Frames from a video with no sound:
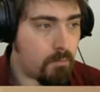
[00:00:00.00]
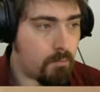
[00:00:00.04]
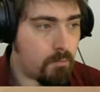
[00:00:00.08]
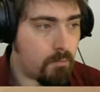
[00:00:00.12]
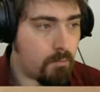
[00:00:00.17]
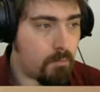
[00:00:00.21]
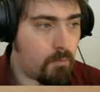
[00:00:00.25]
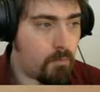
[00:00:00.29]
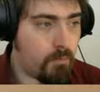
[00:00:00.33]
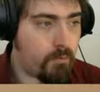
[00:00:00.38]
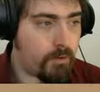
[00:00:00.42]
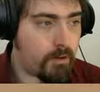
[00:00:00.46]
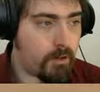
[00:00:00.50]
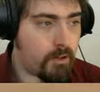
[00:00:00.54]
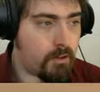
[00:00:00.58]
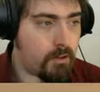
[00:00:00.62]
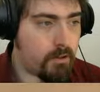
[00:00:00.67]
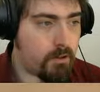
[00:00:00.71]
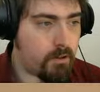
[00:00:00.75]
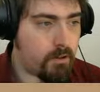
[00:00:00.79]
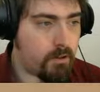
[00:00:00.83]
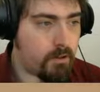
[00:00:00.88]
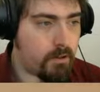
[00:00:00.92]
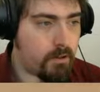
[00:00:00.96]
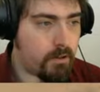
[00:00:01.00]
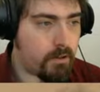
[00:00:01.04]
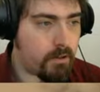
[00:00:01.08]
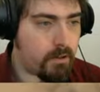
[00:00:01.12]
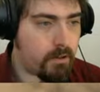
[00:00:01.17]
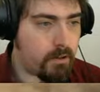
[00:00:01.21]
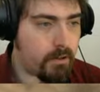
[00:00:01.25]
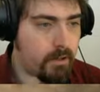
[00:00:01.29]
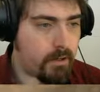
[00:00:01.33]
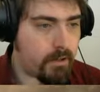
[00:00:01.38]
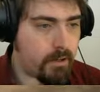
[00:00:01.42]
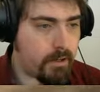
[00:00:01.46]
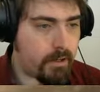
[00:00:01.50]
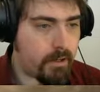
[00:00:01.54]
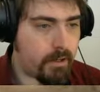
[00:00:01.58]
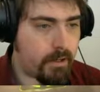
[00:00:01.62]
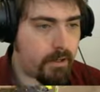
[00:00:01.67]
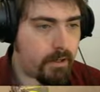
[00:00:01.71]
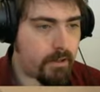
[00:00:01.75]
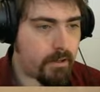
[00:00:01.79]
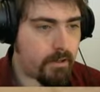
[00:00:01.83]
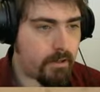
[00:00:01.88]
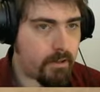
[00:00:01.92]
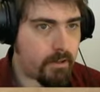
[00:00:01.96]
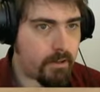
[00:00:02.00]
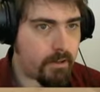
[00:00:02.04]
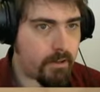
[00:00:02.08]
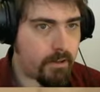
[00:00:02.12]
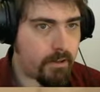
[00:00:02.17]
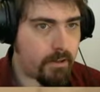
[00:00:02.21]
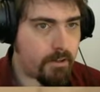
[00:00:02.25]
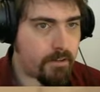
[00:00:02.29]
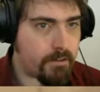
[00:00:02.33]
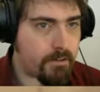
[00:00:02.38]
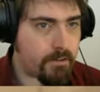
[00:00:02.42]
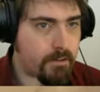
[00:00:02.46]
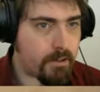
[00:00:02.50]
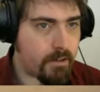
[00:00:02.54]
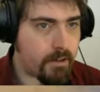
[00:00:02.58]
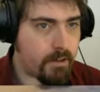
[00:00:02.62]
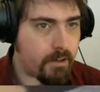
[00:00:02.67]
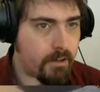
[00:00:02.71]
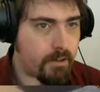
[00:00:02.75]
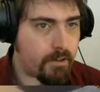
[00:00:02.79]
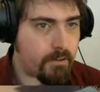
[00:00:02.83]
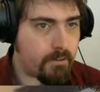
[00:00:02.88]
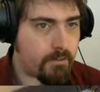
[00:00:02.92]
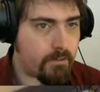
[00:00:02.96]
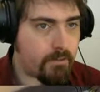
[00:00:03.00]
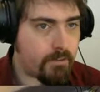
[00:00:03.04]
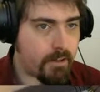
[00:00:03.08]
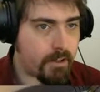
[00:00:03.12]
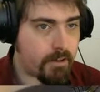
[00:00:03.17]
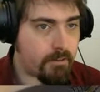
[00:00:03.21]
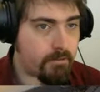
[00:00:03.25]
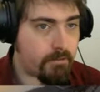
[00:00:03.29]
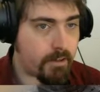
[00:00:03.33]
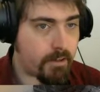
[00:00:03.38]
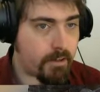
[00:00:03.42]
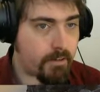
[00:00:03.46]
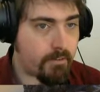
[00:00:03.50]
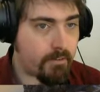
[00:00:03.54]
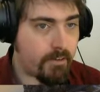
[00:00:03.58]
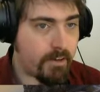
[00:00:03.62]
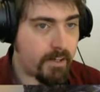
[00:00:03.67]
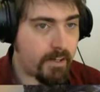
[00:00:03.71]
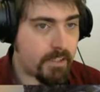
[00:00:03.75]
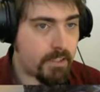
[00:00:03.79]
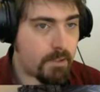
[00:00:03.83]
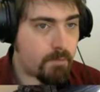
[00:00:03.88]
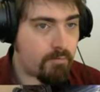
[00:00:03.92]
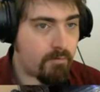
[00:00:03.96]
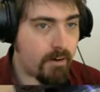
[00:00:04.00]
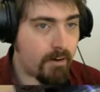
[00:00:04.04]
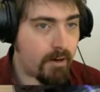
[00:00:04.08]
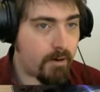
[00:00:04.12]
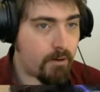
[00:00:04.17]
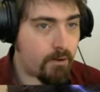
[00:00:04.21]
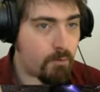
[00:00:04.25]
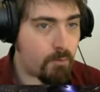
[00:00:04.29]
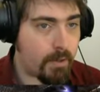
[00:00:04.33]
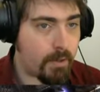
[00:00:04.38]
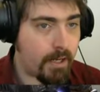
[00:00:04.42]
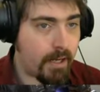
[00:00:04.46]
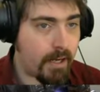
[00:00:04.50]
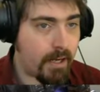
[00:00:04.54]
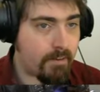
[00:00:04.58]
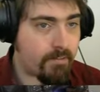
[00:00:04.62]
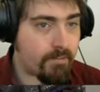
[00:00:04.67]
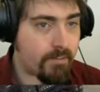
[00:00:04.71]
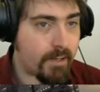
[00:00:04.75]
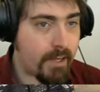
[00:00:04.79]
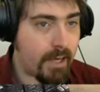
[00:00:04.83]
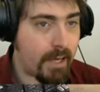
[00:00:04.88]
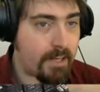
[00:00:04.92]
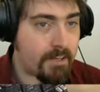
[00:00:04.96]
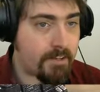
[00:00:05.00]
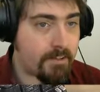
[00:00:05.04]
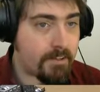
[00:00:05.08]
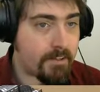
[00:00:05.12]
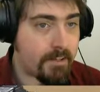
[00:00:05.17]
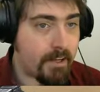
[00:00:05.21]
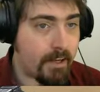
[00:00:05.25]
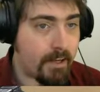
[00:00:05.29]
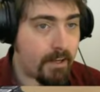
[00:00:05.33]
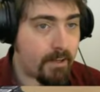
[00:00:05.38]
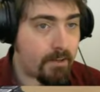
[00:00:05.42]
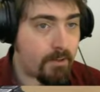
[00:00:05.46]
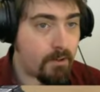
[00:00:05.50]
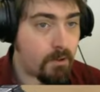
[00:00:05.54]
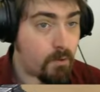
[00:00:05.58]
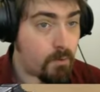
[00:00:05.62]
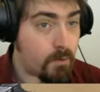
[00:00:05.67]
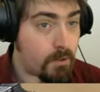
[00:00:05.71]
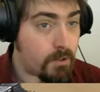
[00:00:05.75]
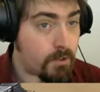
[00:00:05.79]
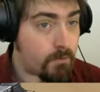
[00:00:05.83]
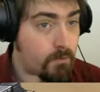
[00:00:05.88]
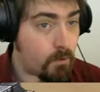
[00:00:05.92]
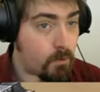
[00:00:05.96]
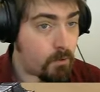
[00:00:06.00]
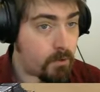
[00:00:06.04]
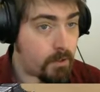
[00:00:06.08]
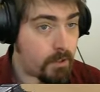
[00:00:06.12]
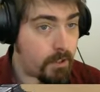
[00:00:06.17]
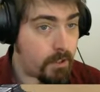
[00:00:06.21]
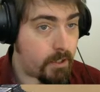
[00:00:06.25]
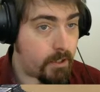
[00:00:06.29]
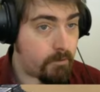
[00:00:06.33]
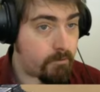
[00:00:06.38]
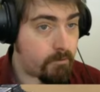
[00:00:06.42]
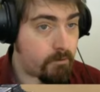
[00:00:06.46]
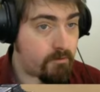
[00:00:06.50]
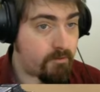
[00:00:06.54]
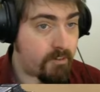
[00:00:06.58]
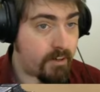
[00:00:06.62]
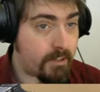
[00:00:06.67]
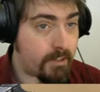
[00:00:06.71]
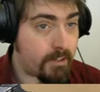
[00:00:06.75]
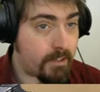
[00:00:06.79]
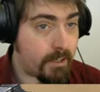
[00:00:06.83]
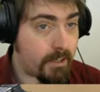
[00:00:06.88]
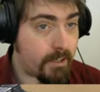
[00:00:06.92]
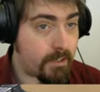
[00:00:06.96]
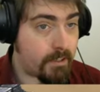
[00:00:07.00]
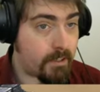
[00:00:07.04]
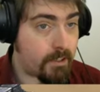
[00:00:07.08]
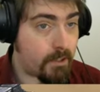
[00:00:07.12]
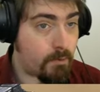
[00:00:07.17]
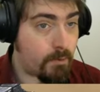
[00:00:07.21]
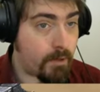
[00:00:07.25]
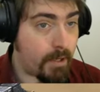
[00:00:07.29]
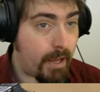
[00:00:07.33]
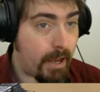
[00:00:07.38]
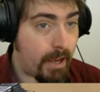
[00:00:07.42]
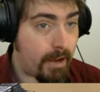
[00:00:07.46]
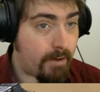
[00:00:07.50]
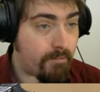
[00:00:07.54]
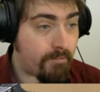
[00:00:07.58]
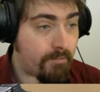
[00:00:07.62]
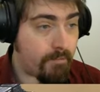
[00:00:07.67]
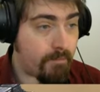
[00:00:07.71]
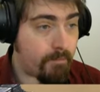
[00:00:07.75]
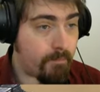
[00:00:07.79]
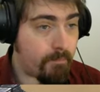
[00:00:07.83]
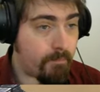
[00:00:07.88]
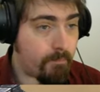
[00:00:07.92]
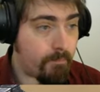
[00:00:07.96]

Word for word: Moving along, in this unflattering Fico brown, we have Kent ten, who is fourteen hundred rated and U E F.